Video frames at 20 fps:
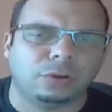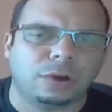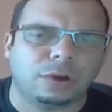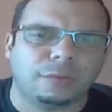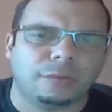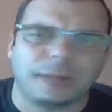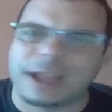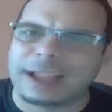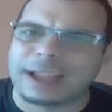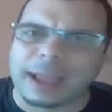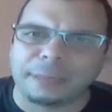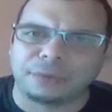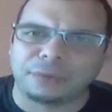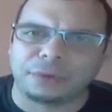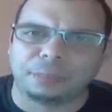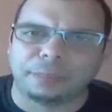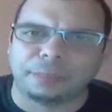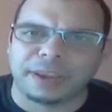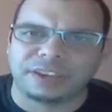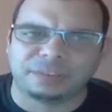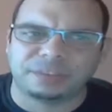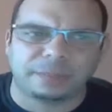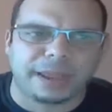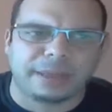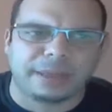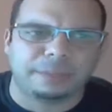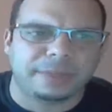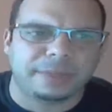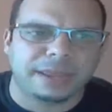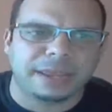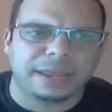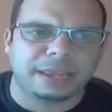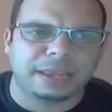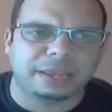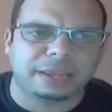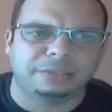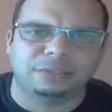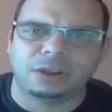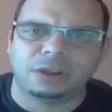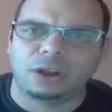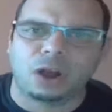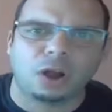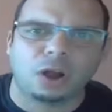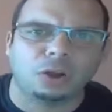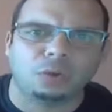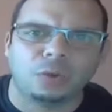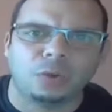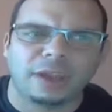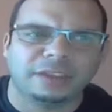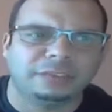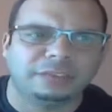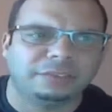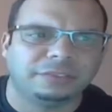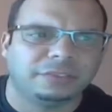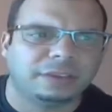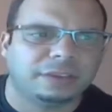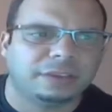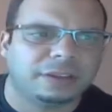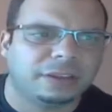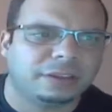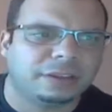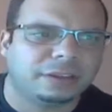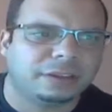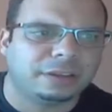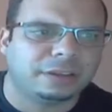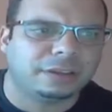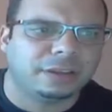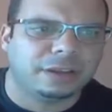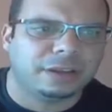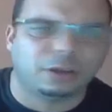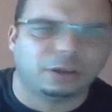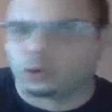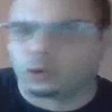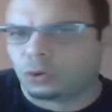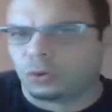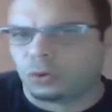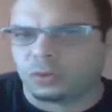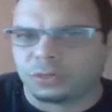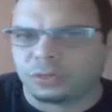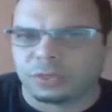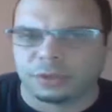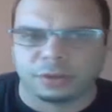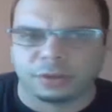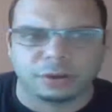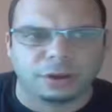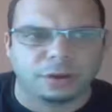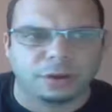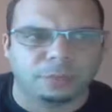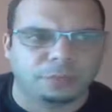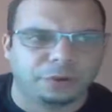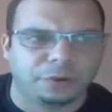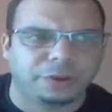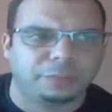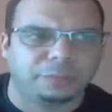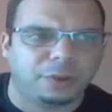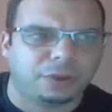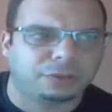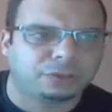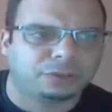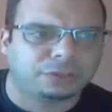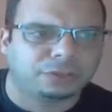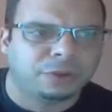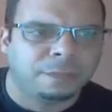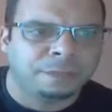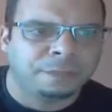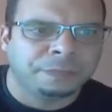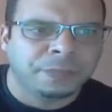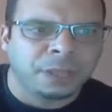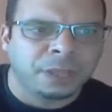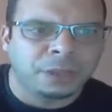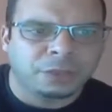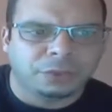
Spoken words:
a capture page may be is not always the truth, pretty much.